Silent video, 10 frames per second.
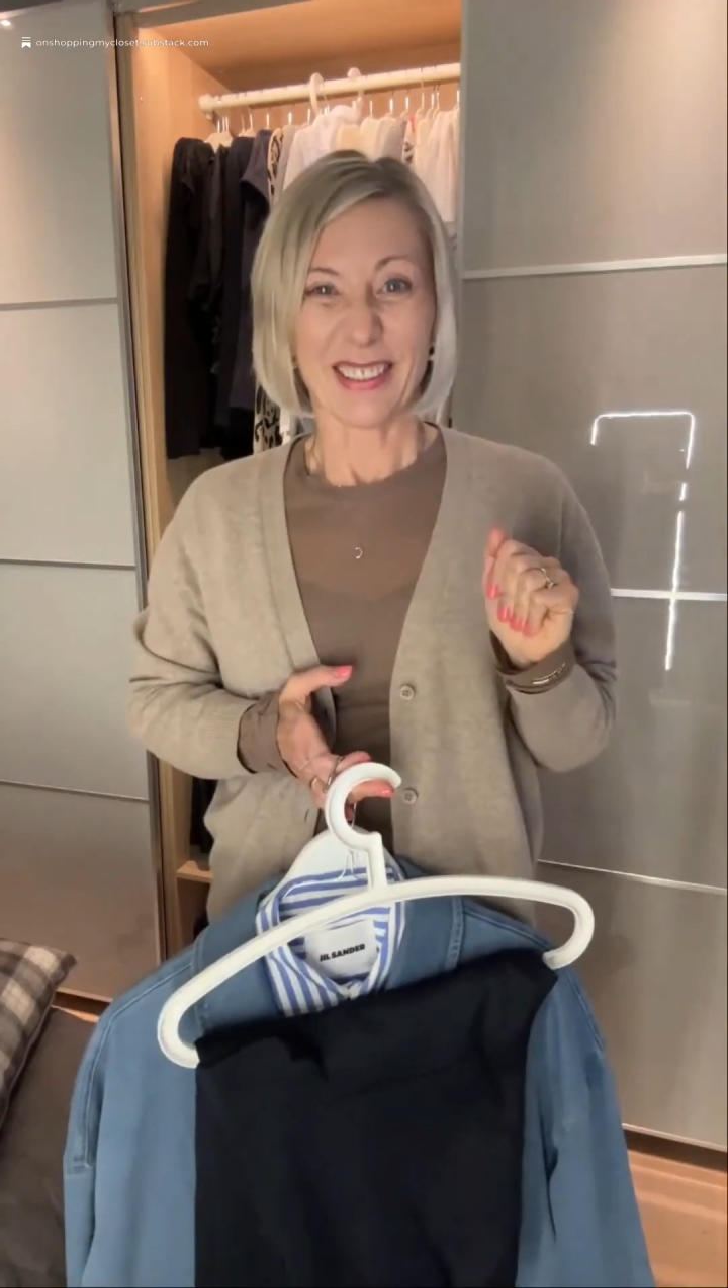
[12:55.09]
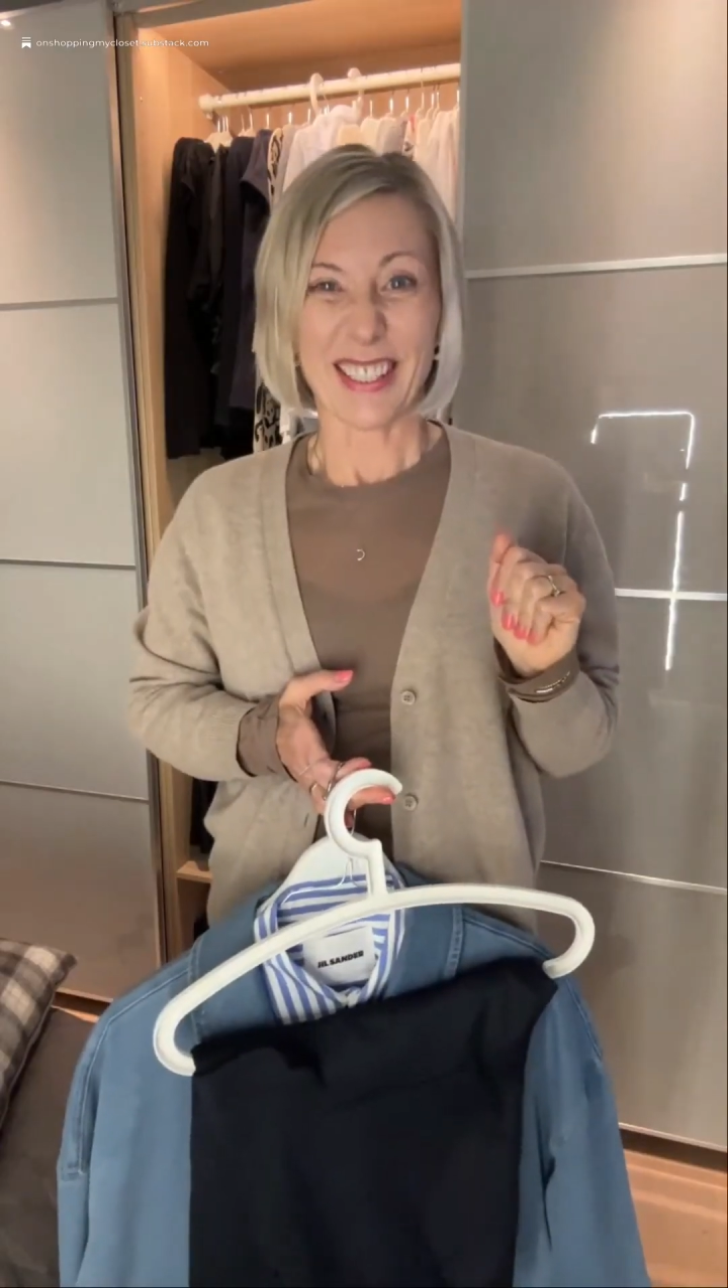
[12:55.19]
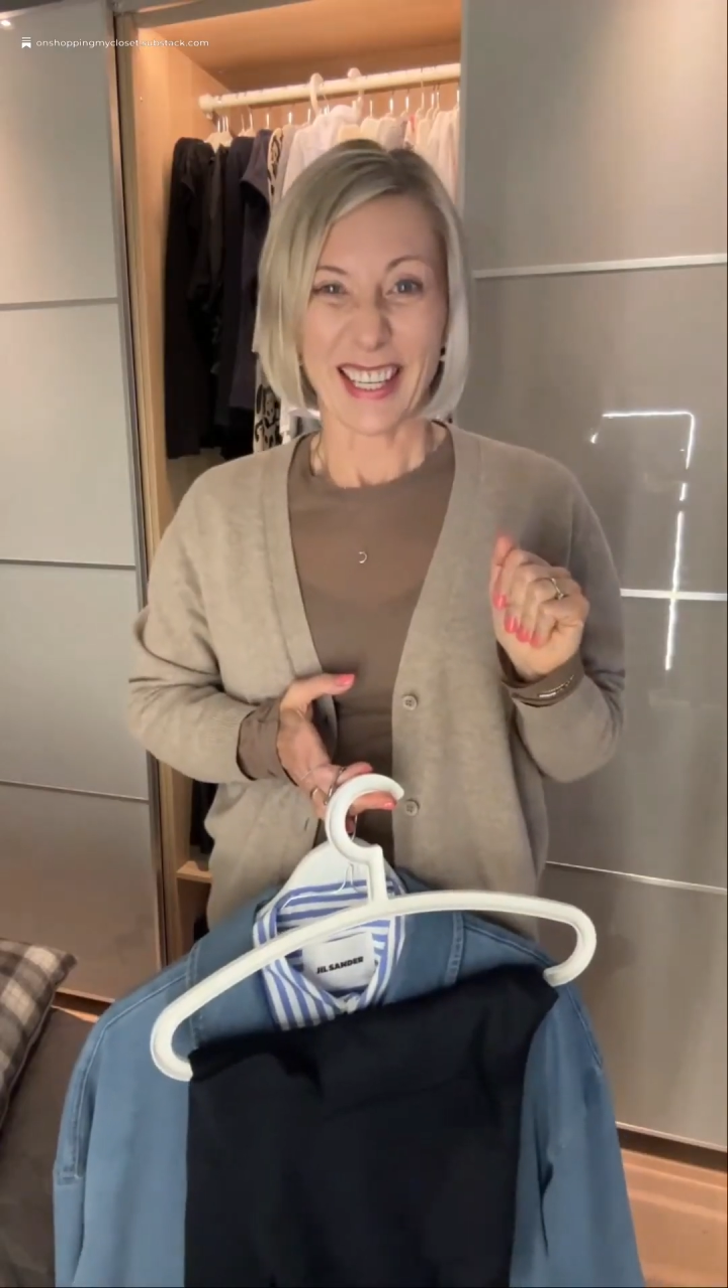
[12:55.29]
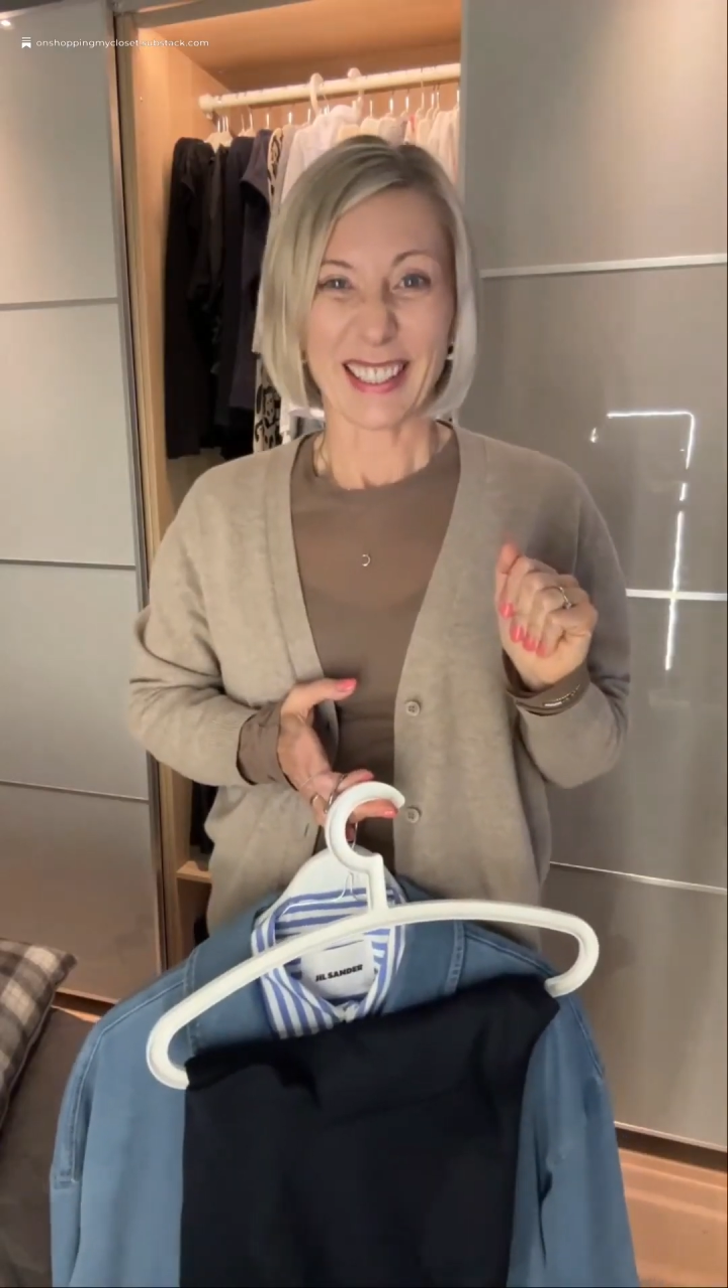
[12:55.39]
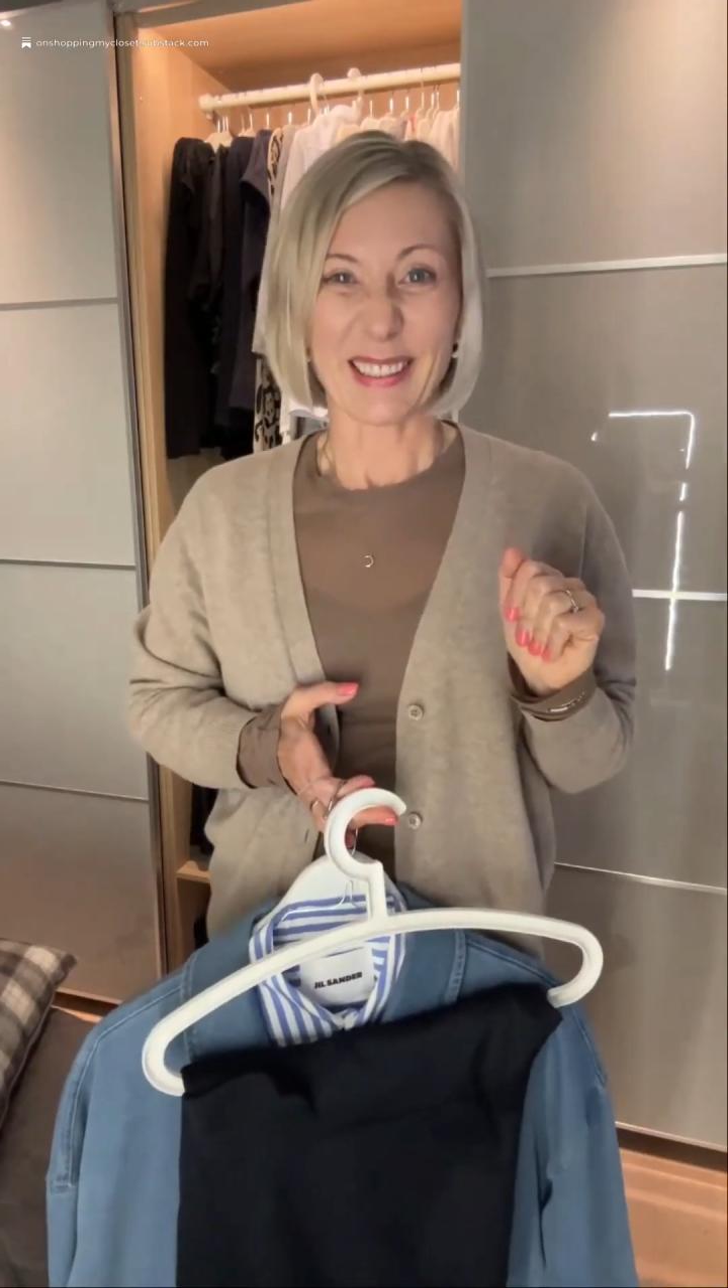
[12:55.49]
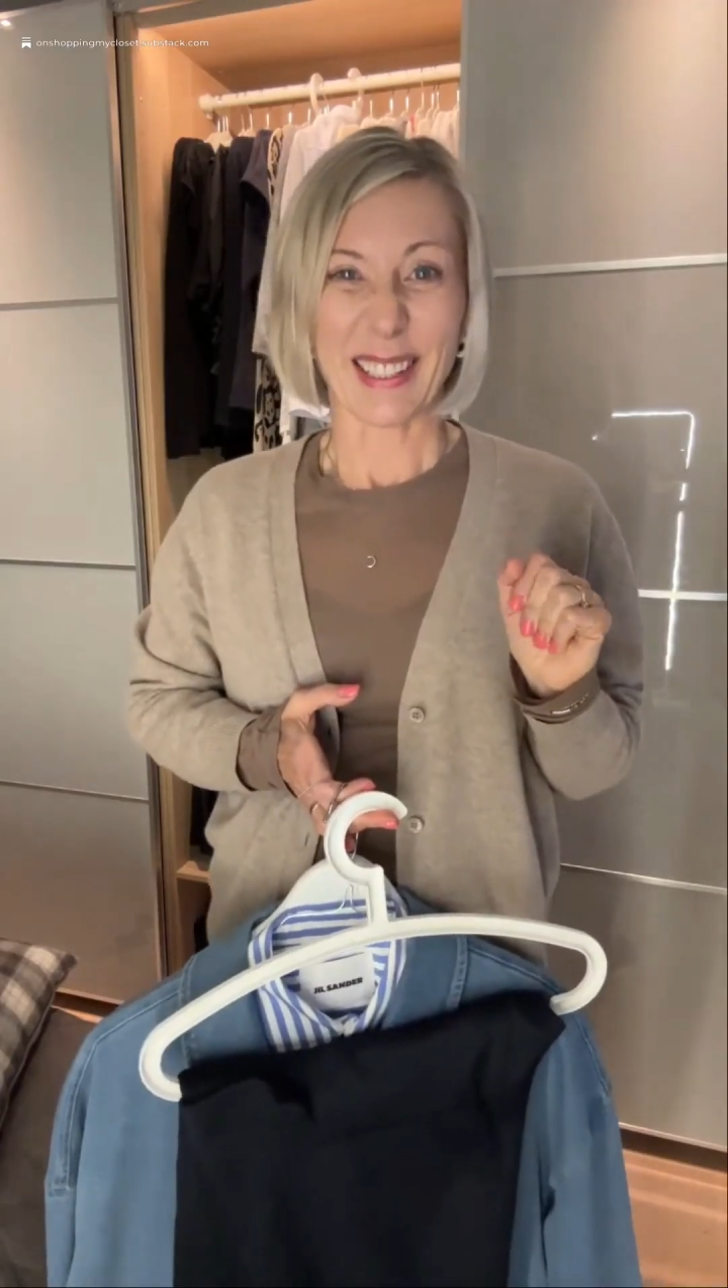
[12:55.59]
gonna take